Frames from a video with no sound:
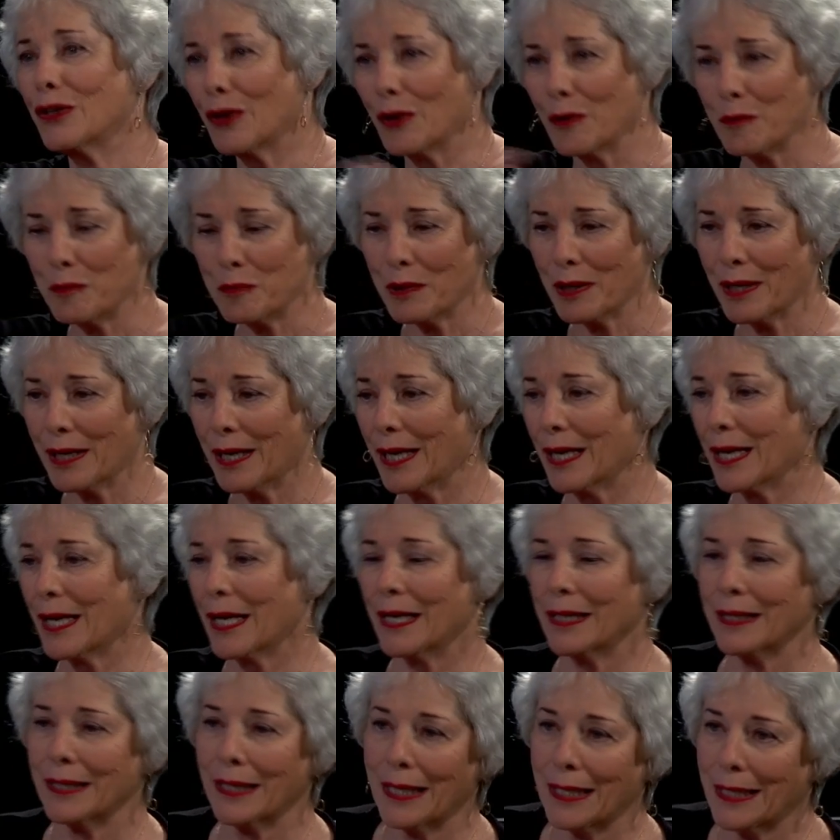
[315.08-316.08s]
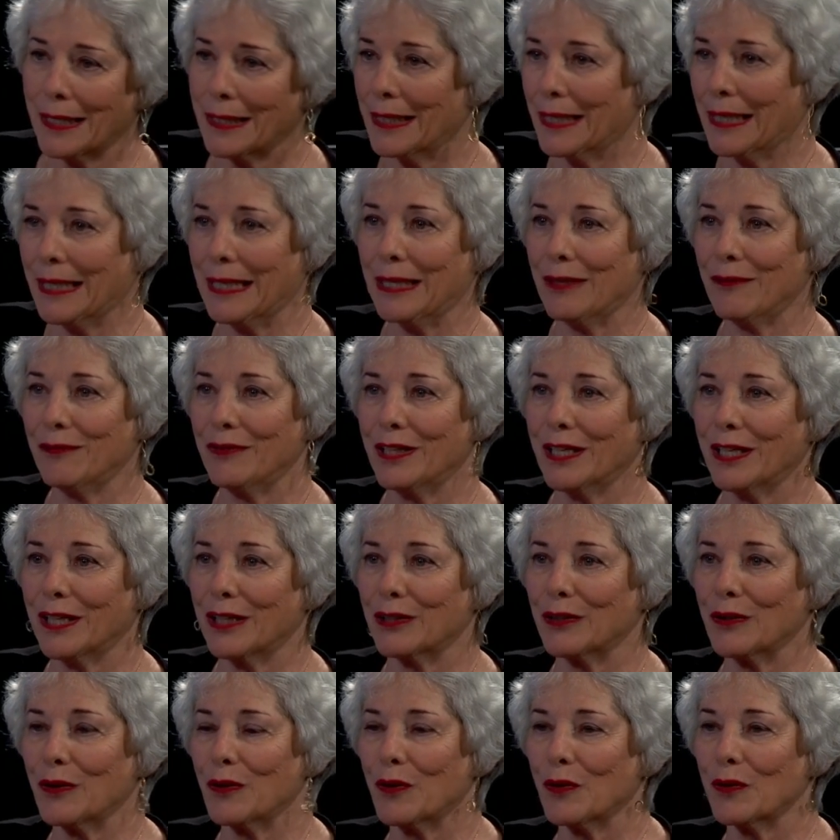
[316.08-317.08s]
know, playing, and then in the evening and
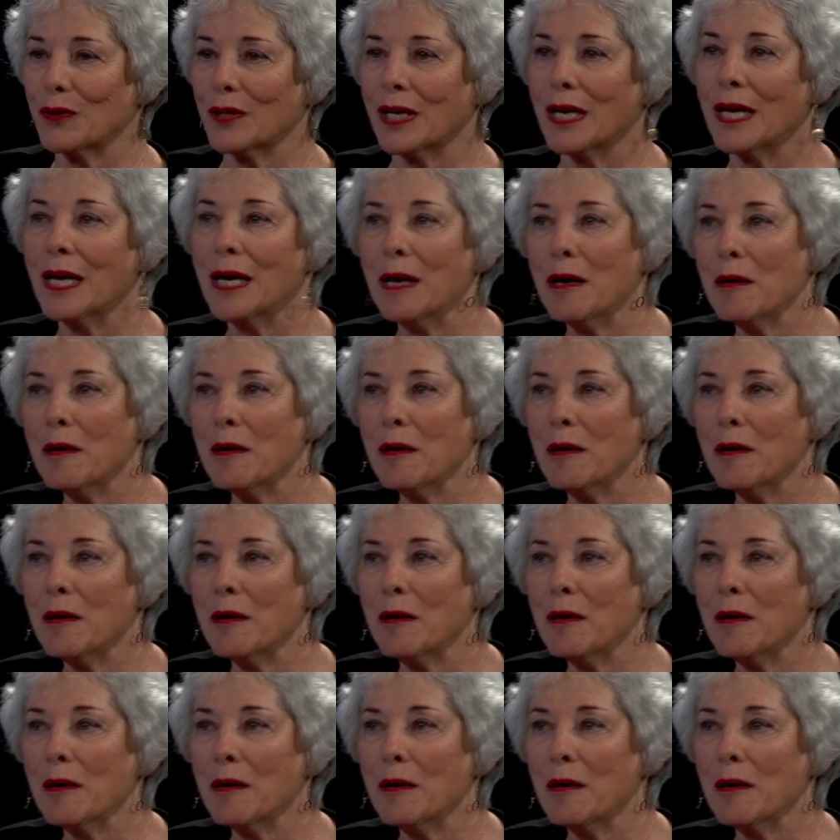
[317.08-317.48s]
the whole thing.